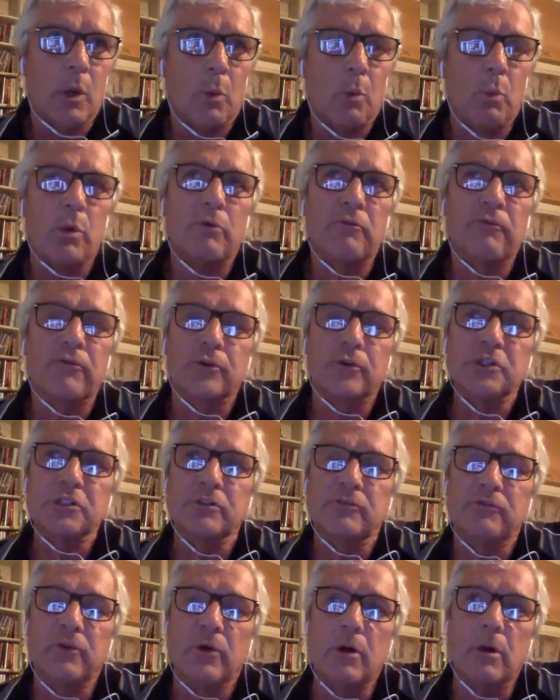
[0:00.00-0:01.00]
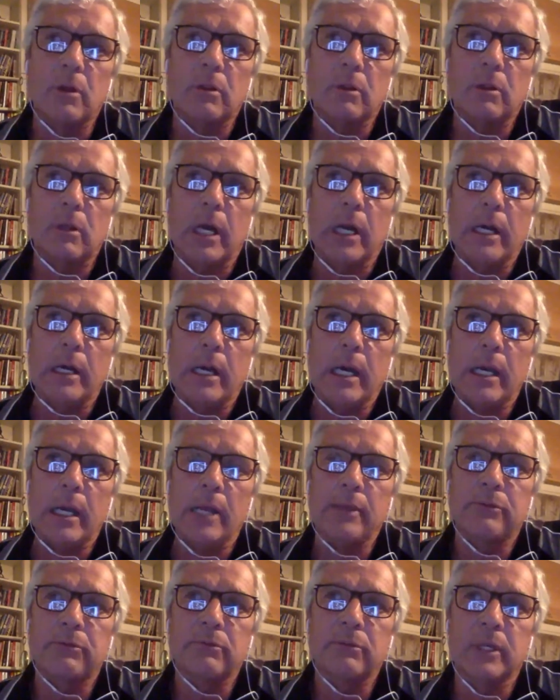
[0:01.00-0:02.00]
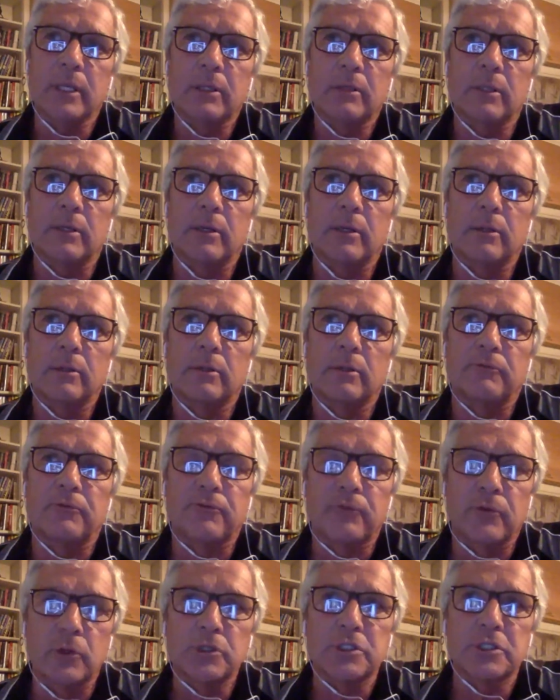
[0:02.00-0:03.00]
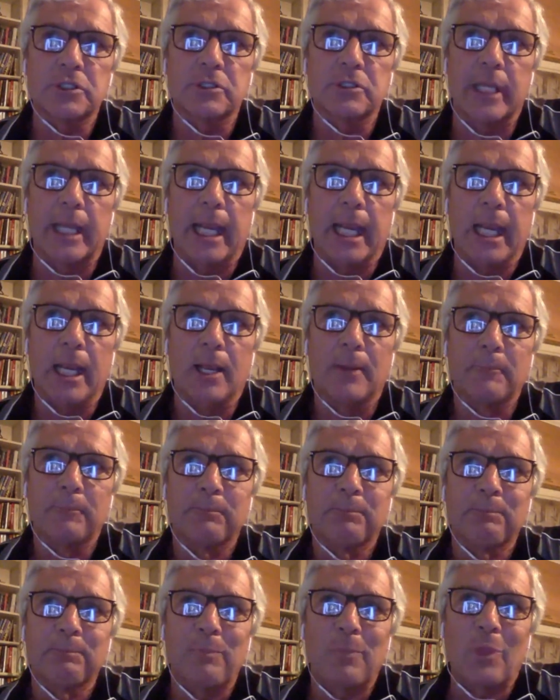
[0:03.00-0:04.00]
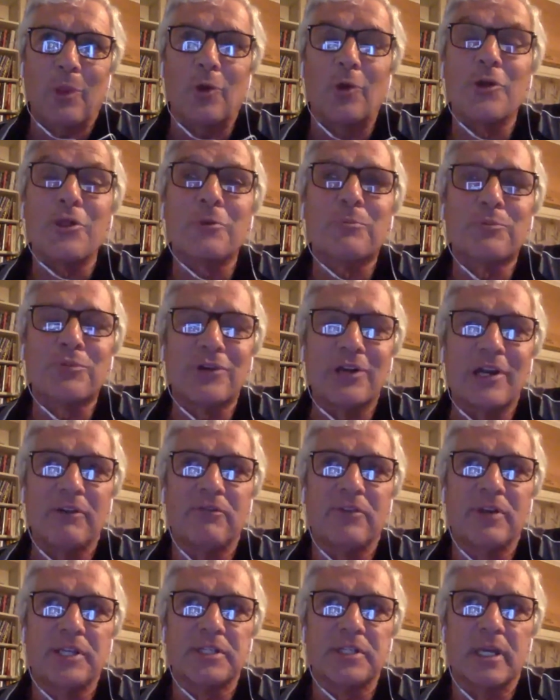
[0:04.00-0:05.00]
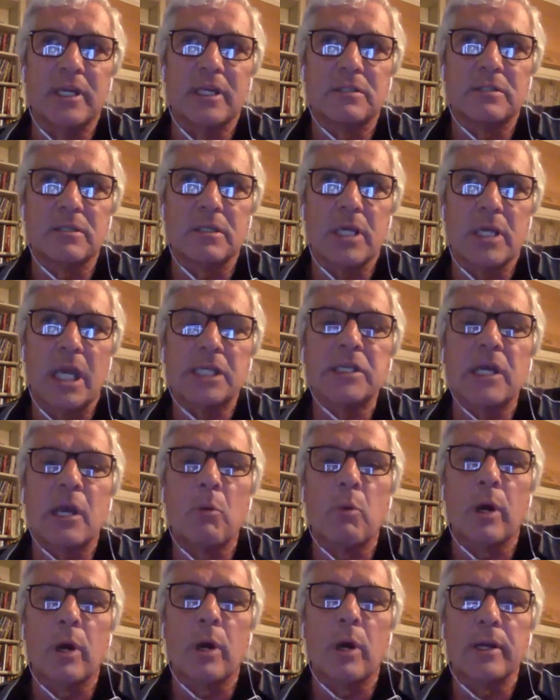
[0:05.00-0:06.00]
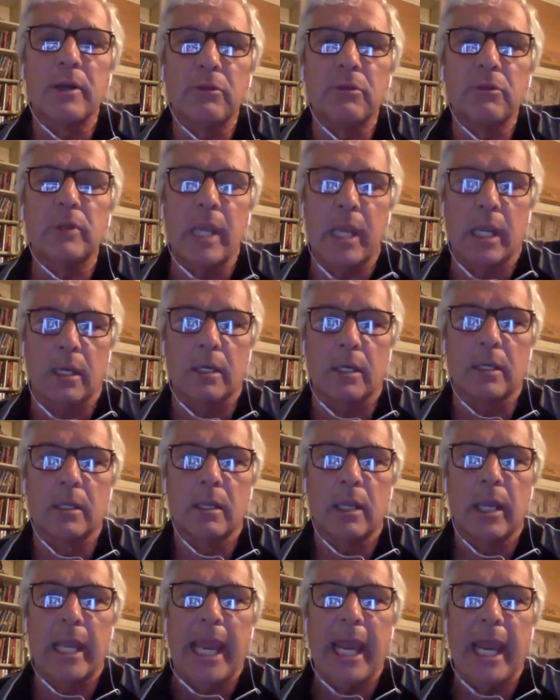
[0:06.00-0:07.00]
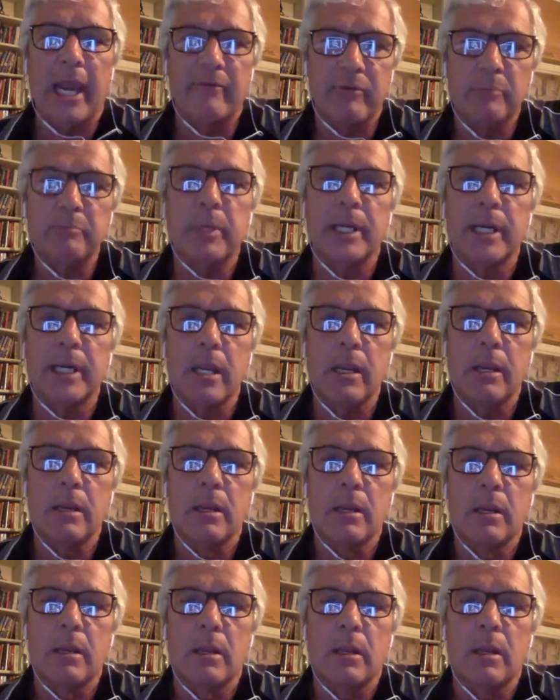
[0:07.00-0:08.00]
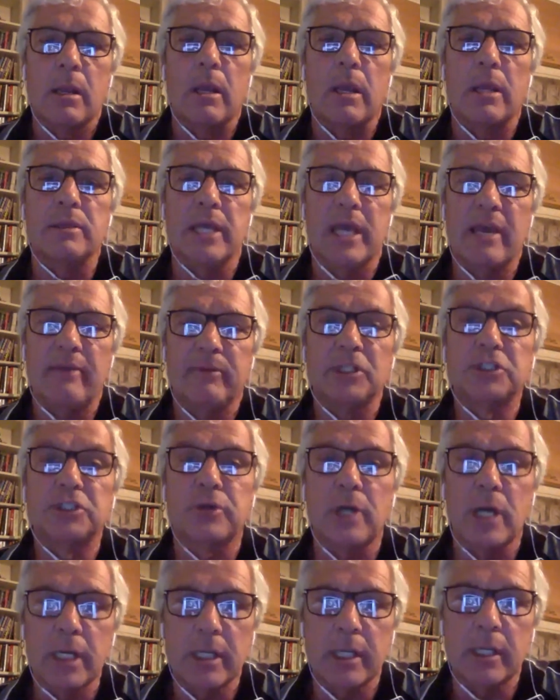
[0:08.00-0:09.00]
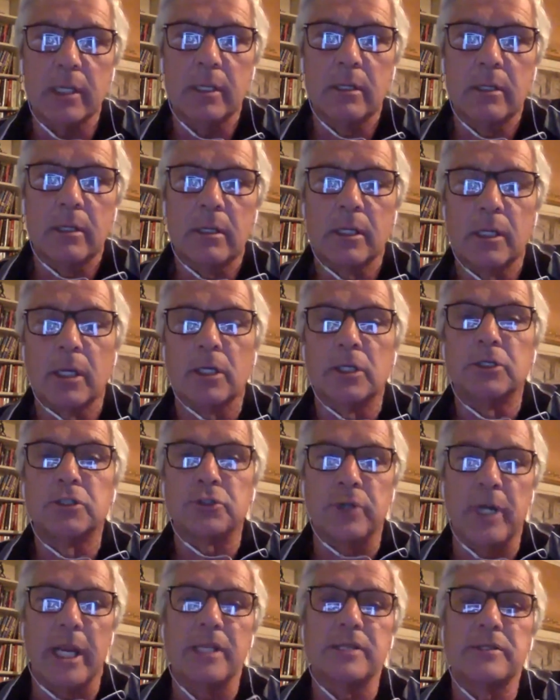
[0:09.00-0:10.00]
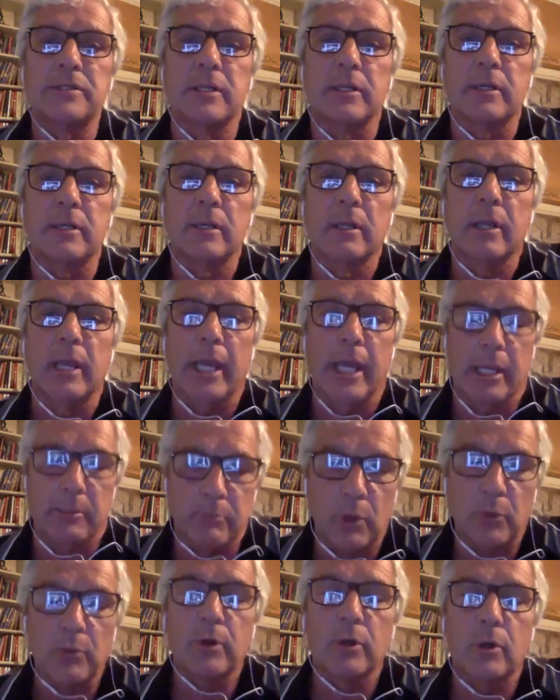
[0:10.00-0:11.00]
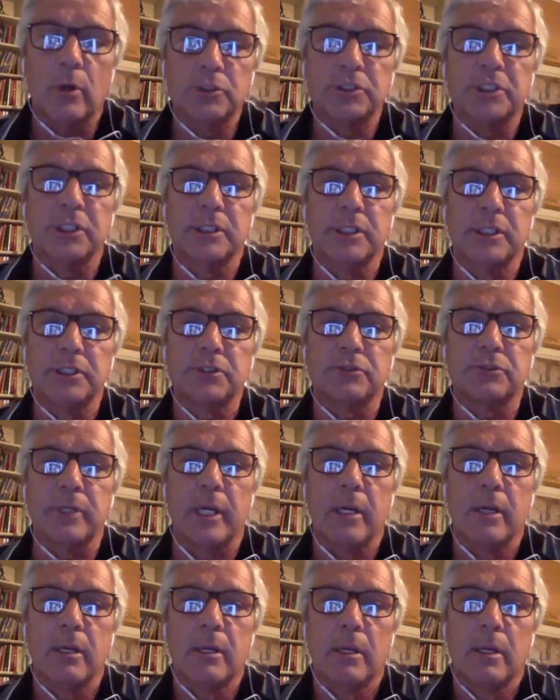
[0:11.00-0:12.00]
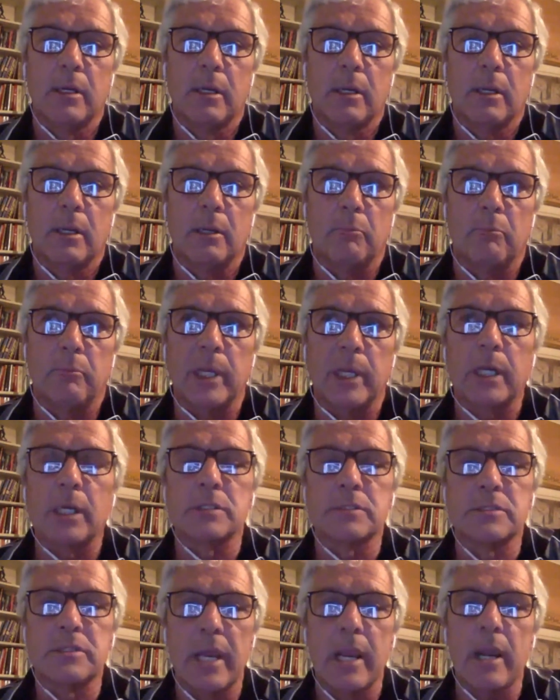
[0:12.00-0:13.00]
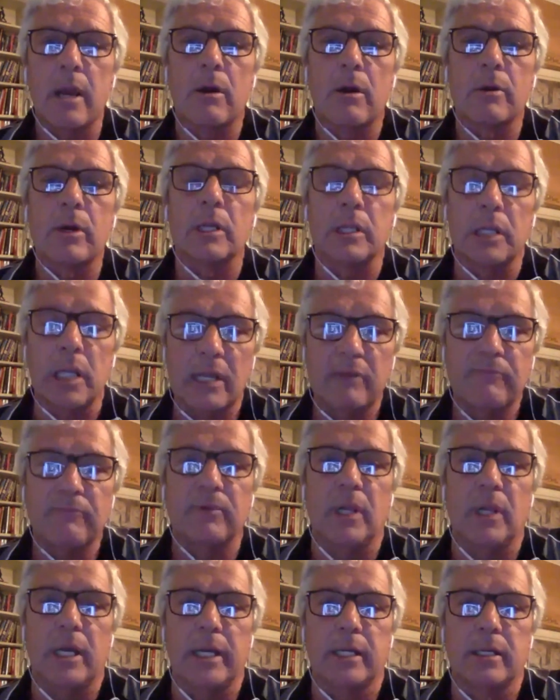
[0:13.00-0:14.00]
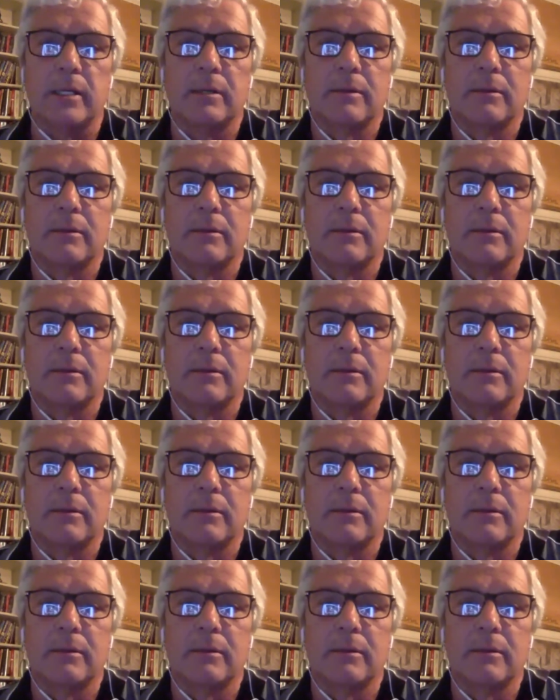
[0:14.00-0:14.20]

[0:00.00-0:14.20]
Well, first of all, I think that the first thing, or the preface, is I want to thank everybody in the heavy trucking, transit, and motor coach industry, because they are a lifeline